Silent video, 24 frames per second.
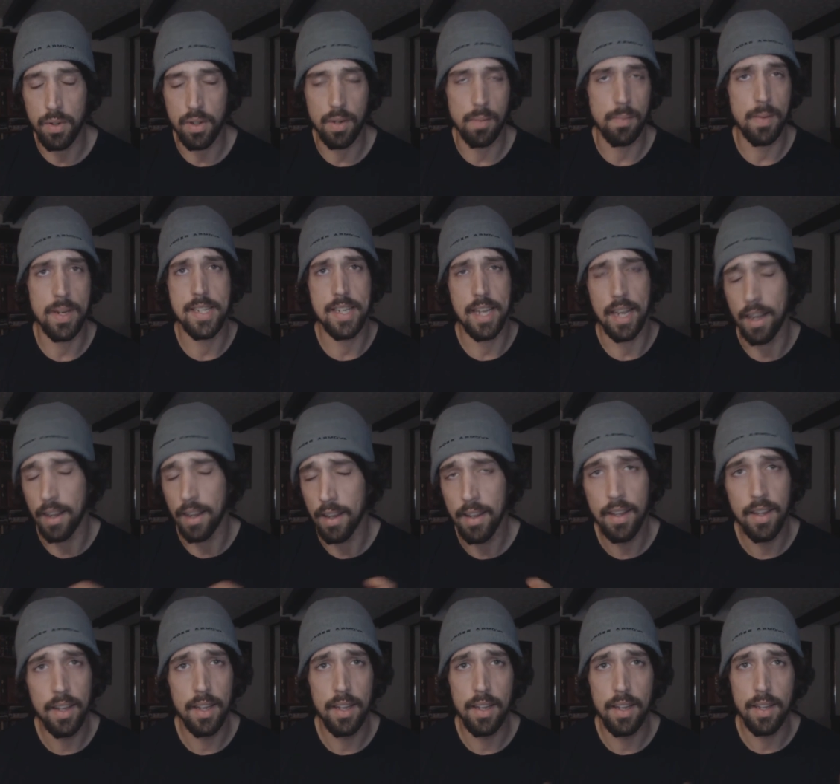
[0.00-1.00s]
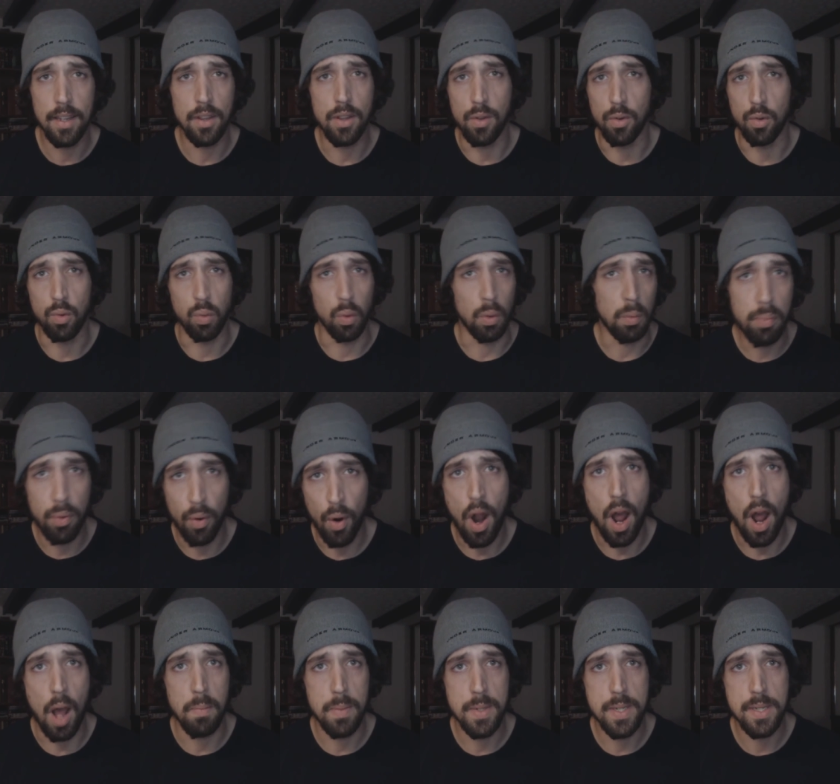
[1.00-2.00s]
which I'm not saying those were
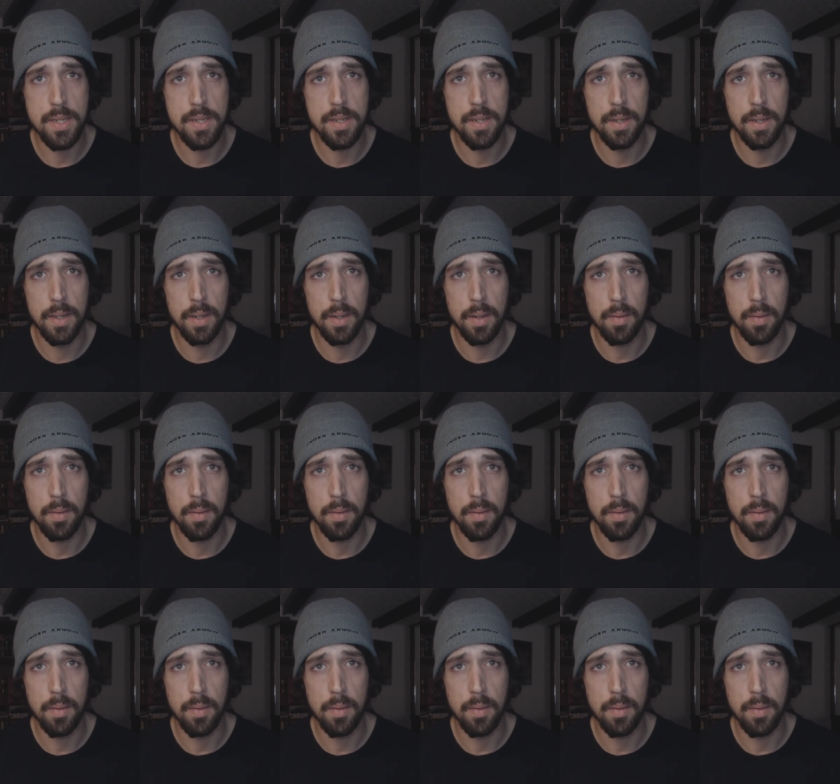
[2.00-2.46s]
props,